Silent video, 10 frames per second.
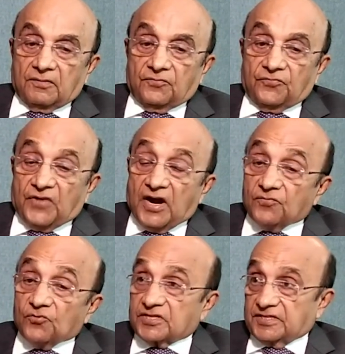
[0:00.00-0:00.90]

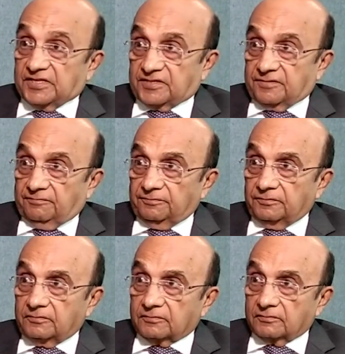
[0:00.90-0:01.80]
why was this?
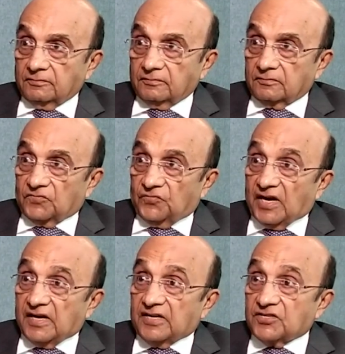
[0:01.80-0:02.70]

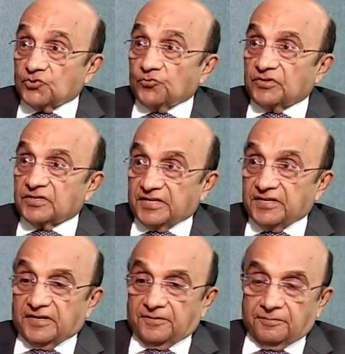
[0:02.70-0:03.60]
Why ICU was
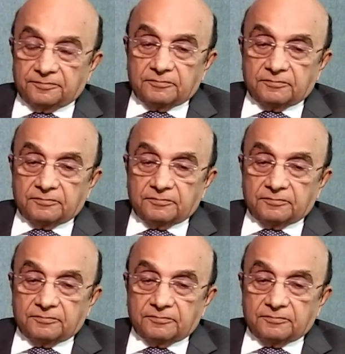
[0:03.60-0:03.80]
needed?